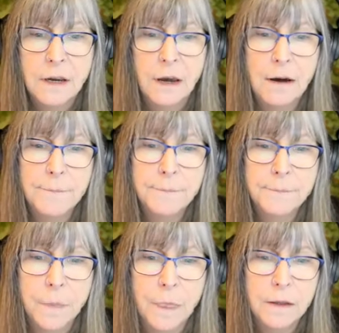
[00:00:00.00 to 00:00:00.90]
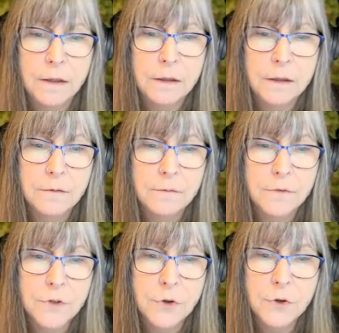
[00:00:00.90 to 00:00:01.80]
Um,
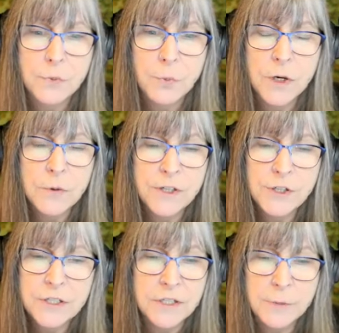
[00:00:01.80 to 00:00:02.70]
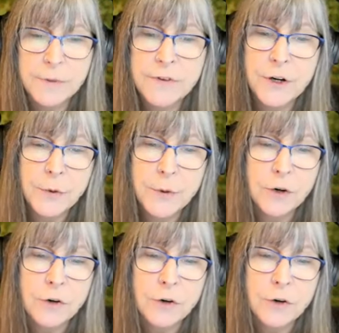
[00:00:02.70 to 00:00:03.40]
so there's one question that should be very quick.